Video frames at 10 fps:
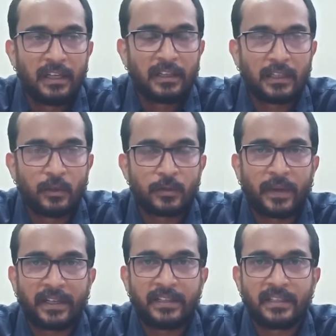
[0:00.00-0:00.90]
that those
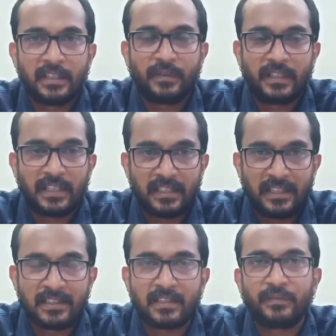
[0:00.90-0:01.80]
packages were just
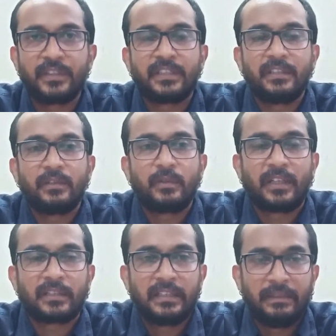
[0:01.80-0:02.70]
insufficient to
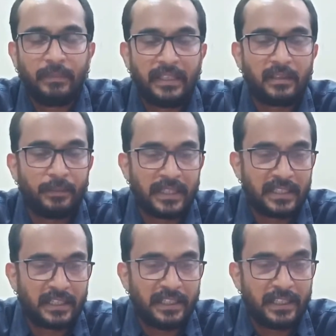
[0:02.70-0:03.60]
actually meet the
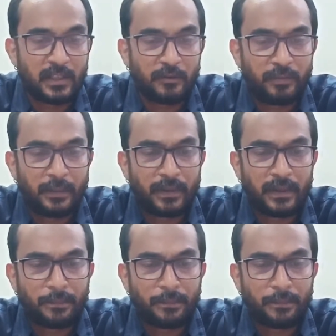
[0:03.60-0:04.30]
basic needs of people.